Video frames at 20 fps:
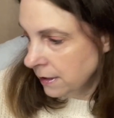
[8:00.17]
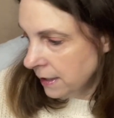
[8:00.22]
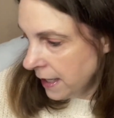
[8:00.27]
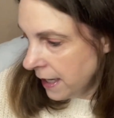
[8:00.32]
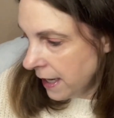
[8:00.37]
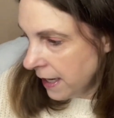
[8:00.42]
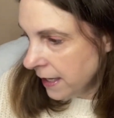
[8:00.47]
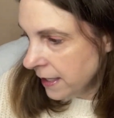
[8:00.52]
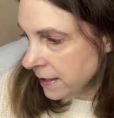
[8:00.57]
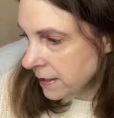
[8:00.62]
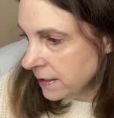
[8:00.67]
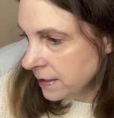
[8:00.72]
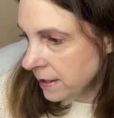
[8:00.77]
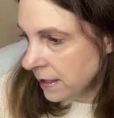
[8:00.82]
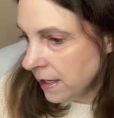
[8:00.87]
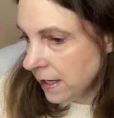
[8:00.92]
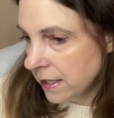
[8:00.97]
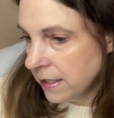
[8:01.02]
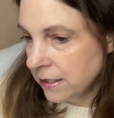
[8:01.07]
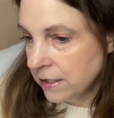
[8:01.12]
and,
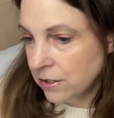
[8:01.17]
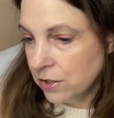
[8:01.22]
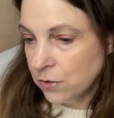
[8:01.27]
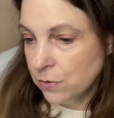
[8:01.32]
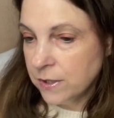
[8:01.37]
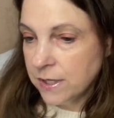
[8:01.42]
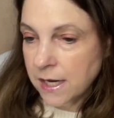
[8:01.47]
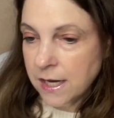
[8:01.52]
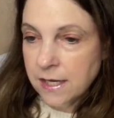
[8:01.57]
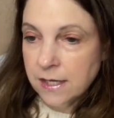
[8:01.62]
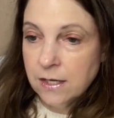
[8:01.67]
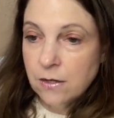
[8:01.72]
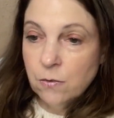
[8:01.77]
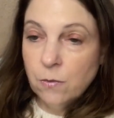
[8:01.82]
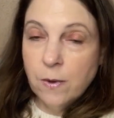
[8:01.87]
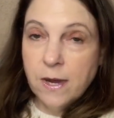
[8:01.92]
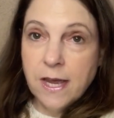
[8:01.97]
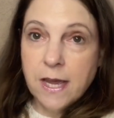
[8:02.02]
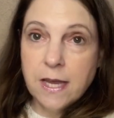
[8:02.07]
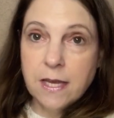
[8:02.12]
you know, gaining
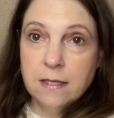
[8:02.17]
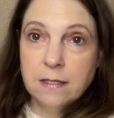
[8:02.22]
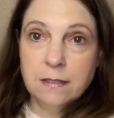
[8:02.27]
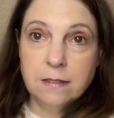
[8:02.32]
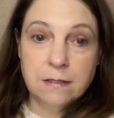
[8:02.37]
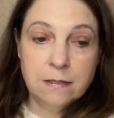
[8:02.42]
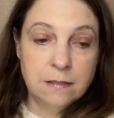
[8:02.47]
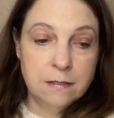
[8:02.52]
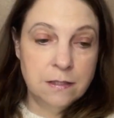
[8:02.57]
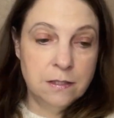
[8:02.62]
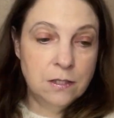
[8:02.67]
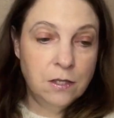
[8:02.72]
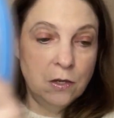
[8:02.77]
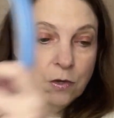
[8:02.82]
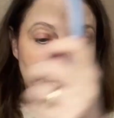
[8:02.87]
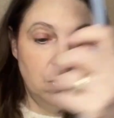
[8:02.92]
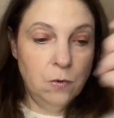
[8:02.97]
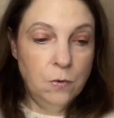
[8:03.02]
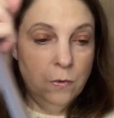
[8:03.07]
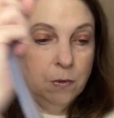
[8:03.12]
weight. And
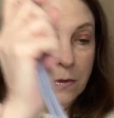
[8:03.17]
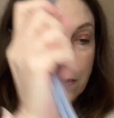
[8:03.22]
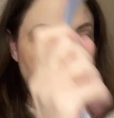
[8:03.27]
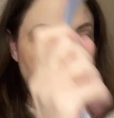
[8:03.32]
so